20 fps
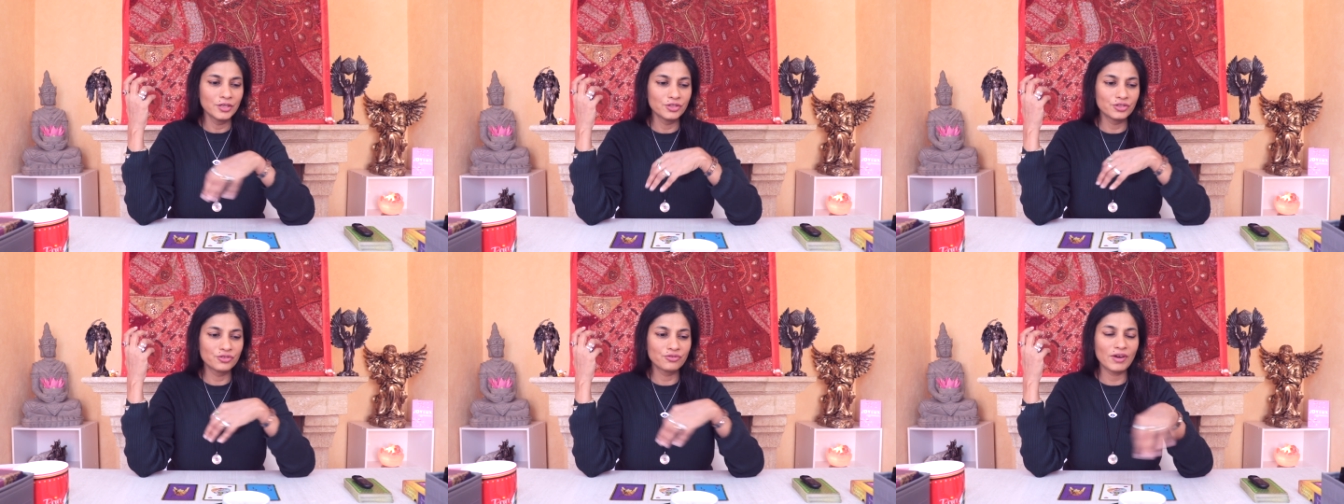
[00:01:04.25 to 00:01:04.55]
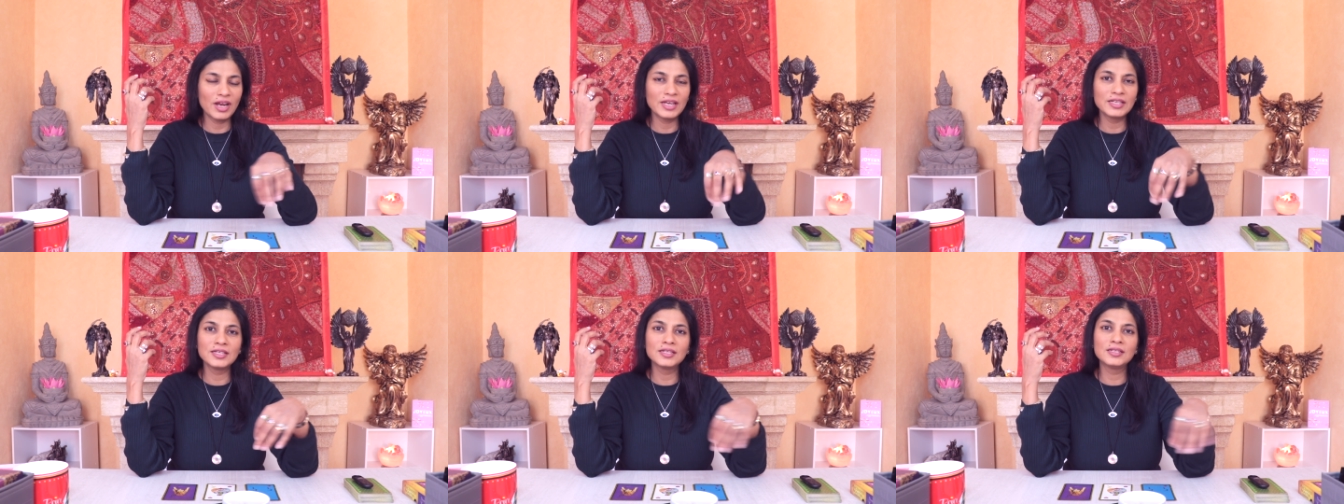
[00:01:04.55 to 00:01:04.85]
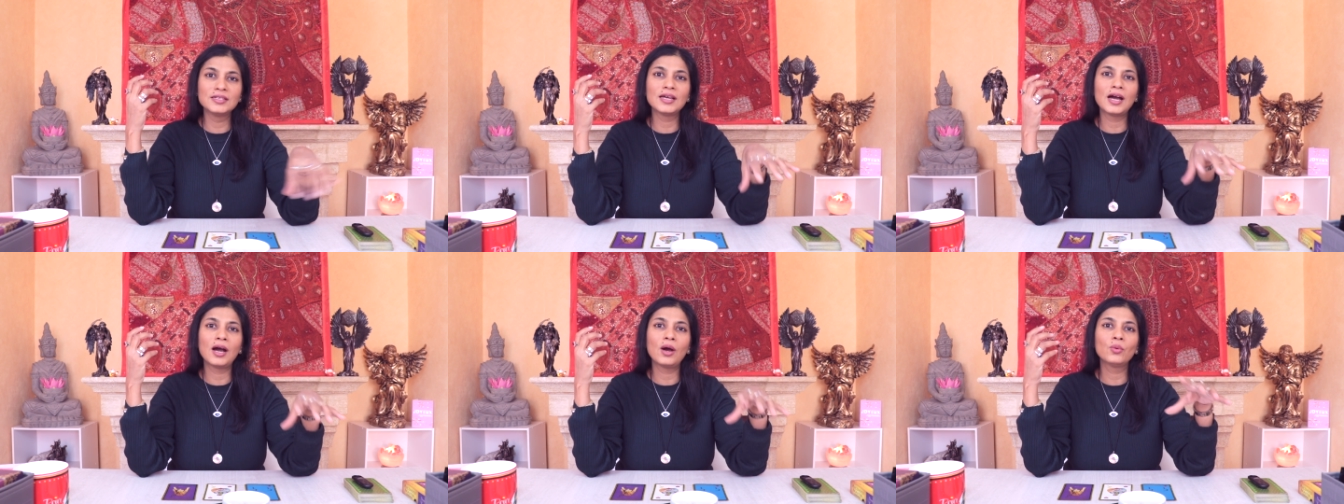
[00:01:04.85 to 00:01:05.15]
just write
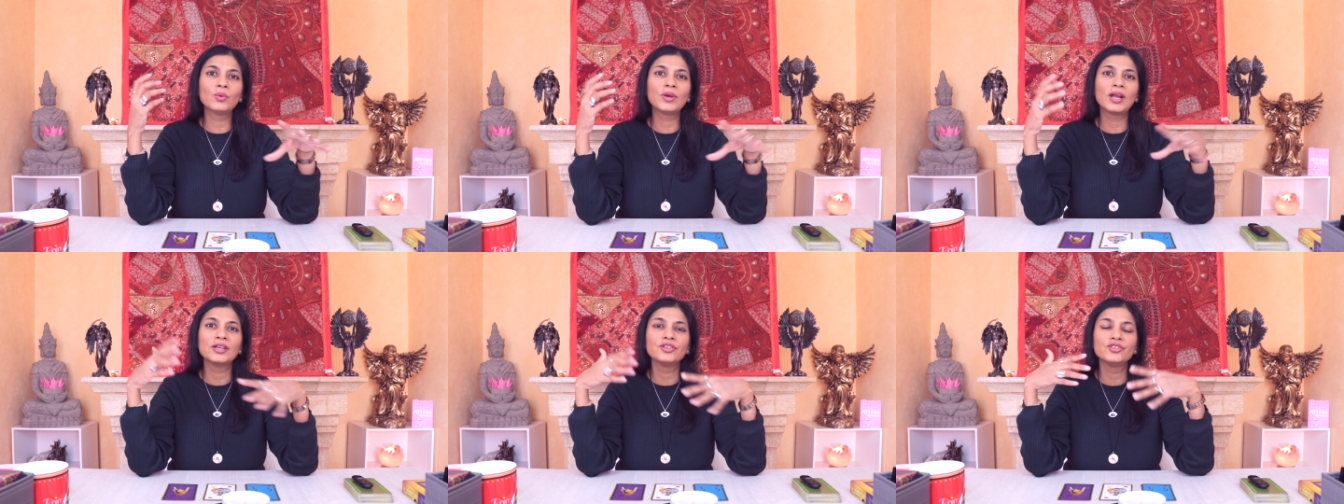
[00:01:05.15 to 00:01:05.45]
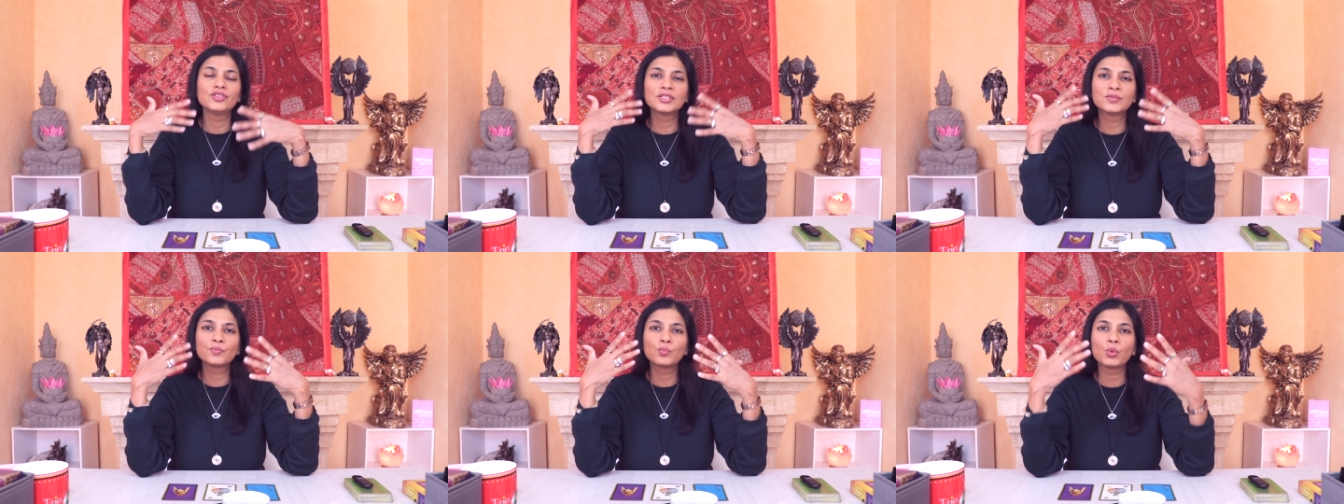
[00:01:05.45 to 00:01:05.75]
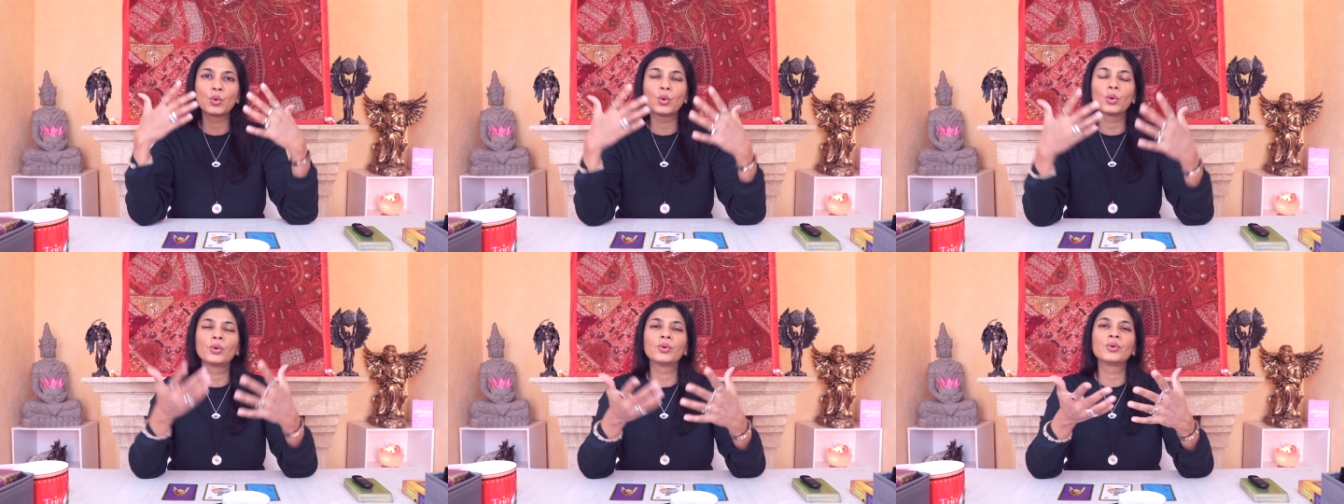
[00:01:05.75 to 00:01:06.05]
it down and just
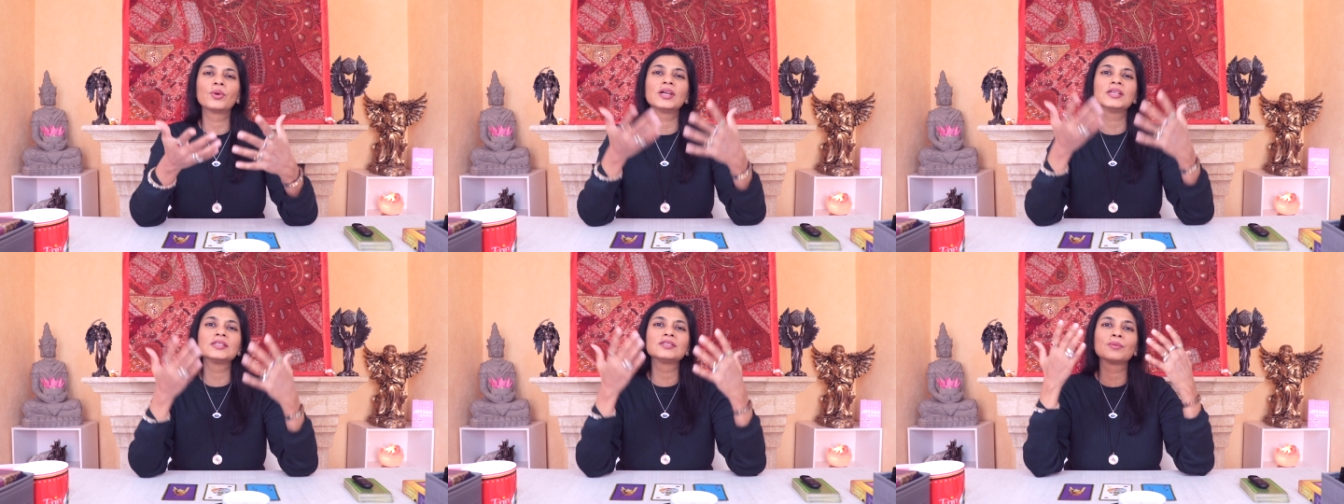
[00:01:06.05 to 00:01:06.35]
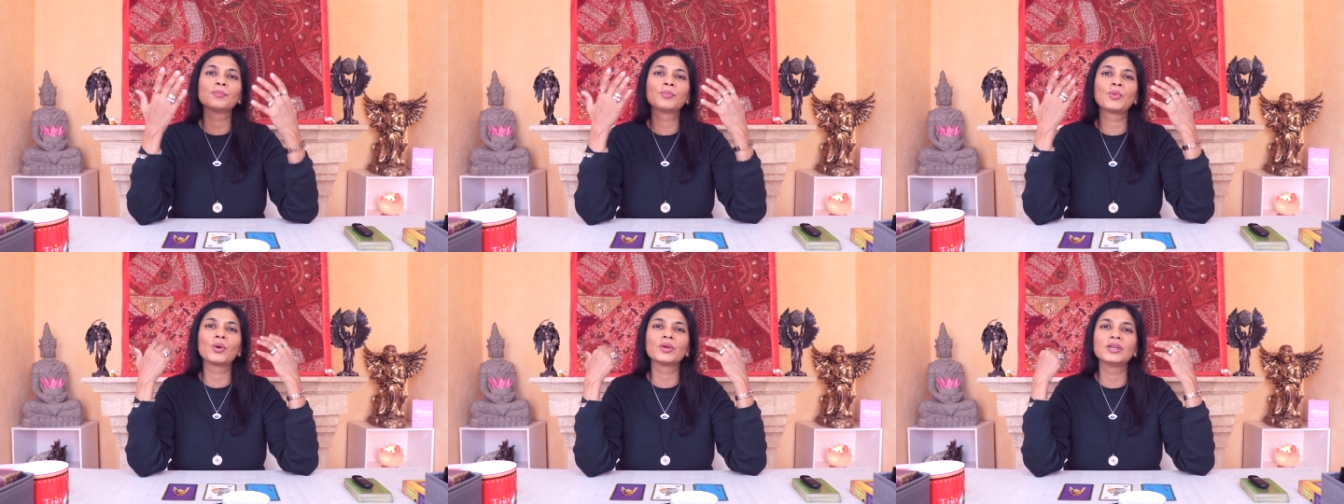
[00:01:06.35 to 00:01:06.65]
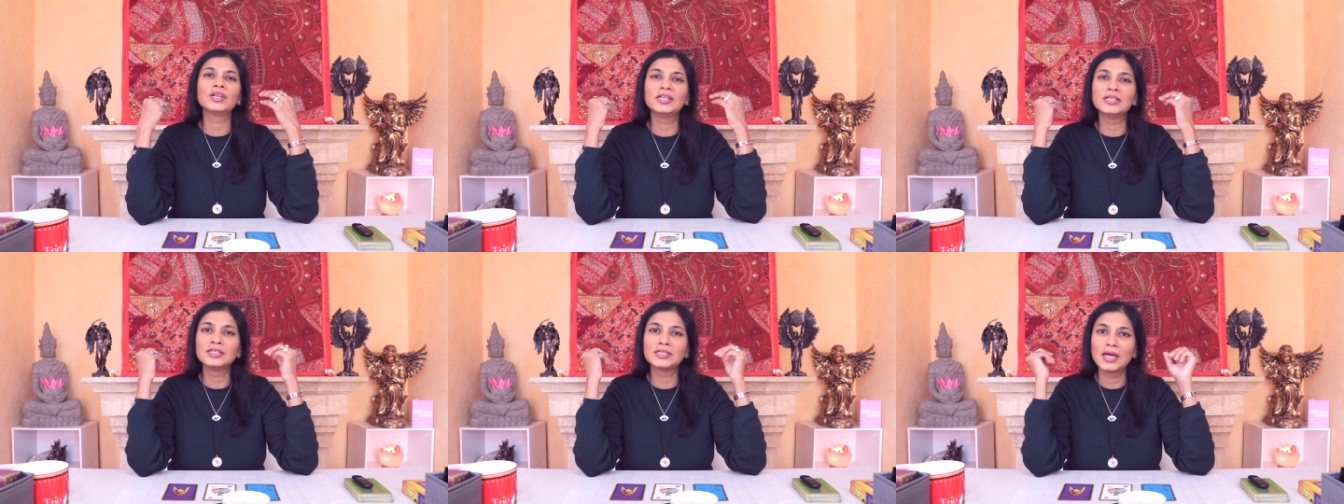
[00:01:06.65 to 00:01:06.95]
progress
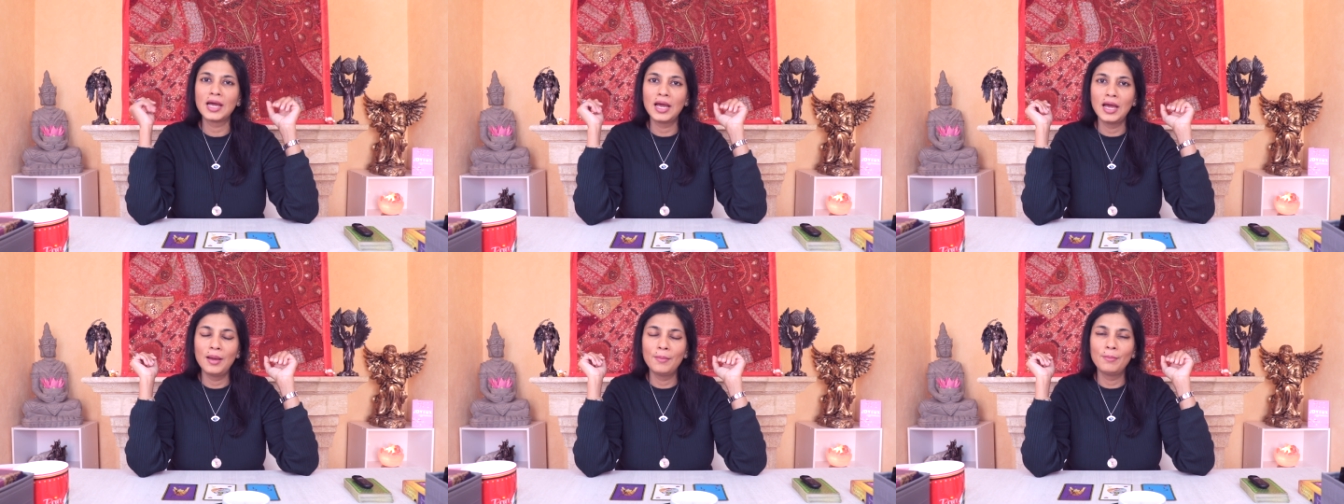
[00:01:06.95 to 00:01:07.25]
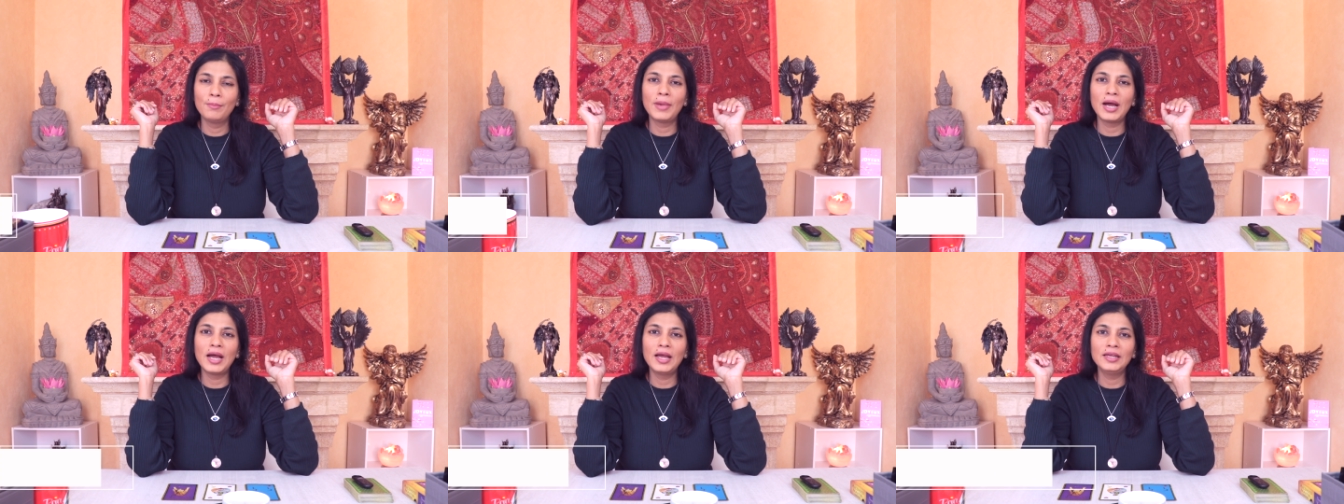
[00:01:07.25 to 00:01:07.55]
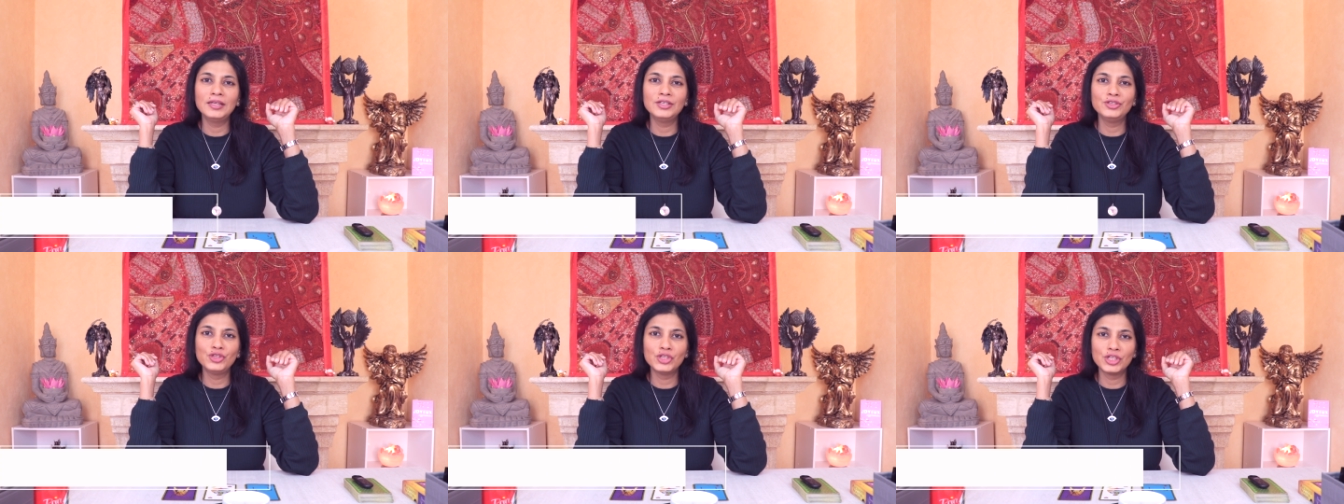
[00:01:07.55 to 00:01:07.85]
upon it,
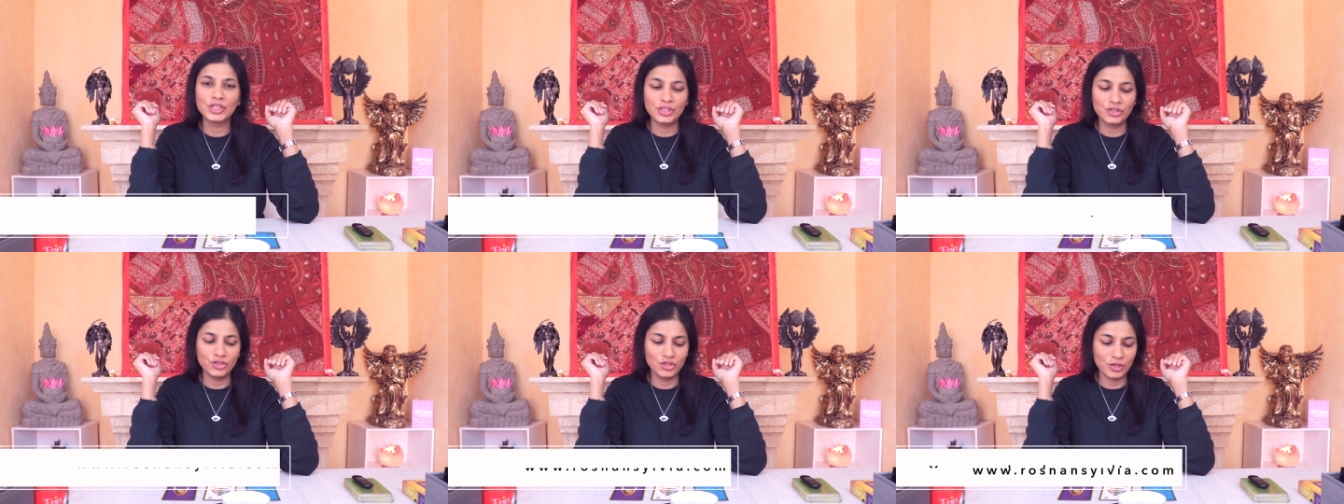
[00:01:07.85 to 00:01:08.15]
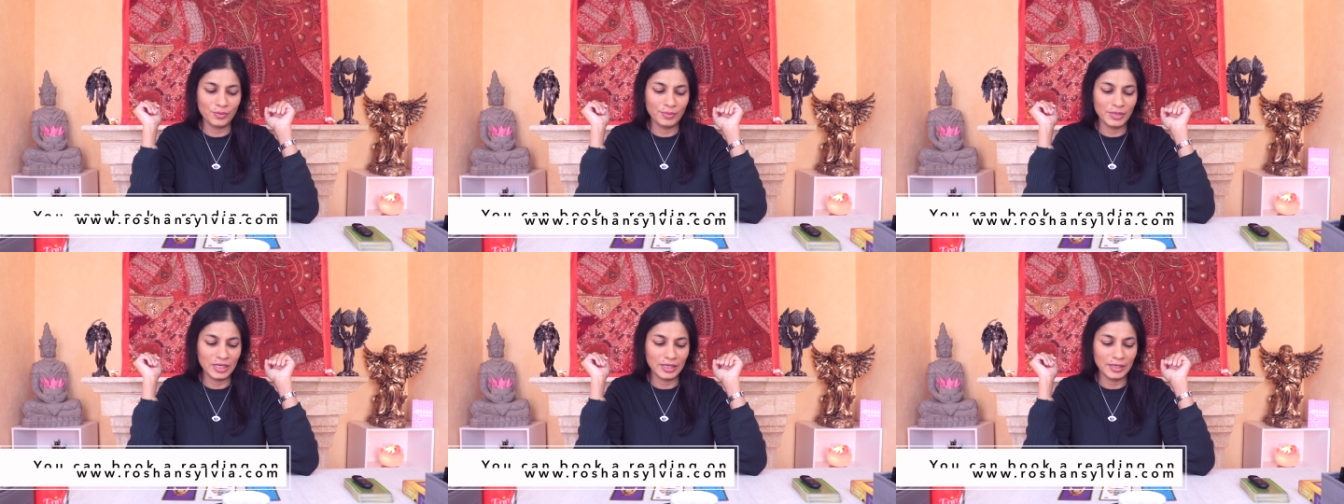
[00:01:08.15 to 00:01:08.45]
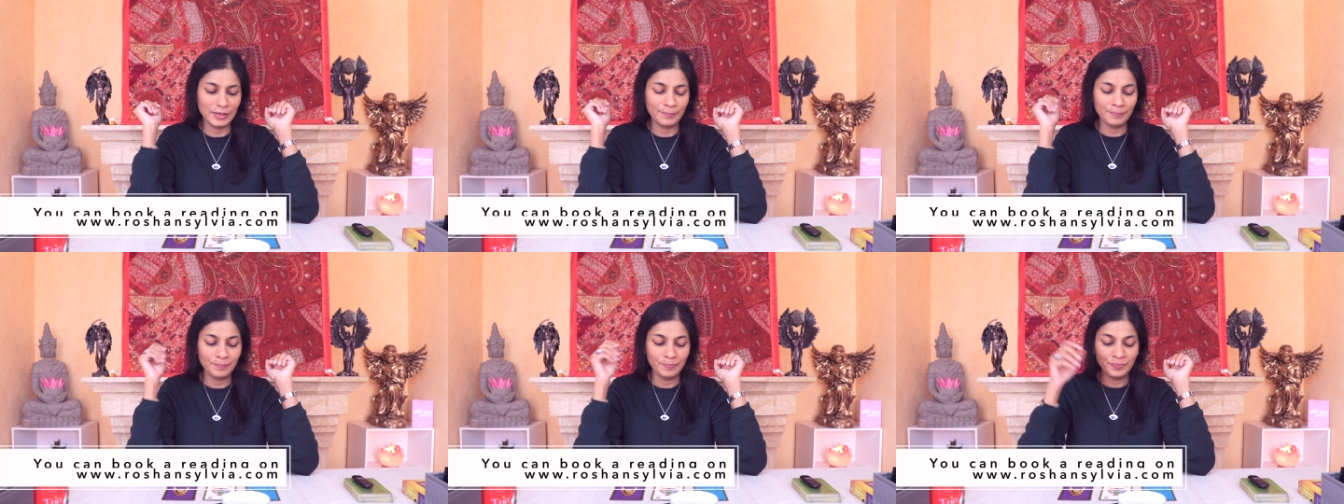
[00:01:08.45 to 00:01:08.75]
my dear
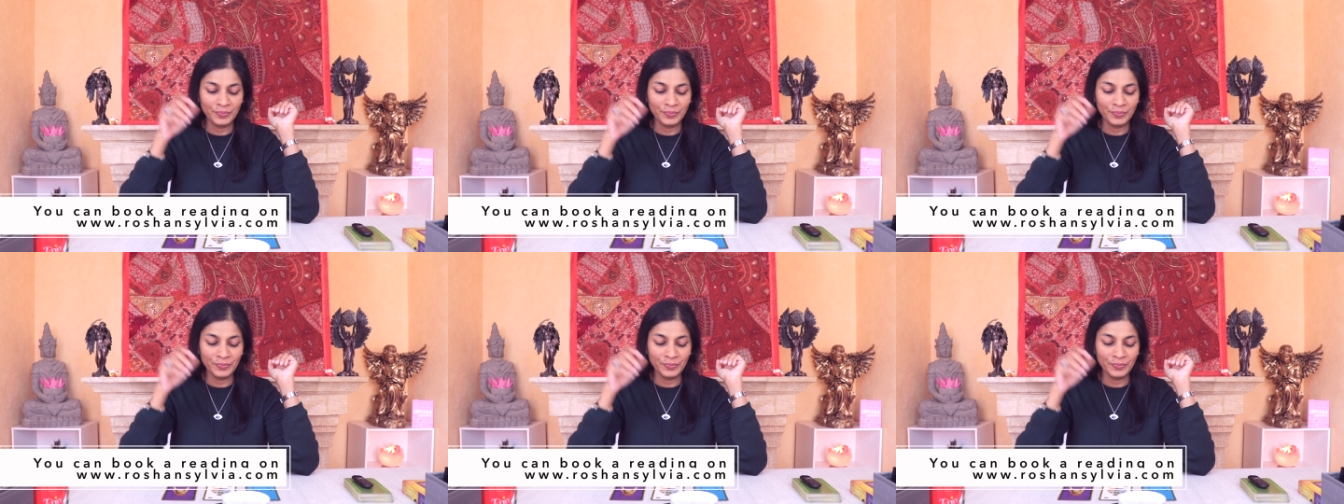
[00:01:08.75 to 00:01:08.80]
Gemini.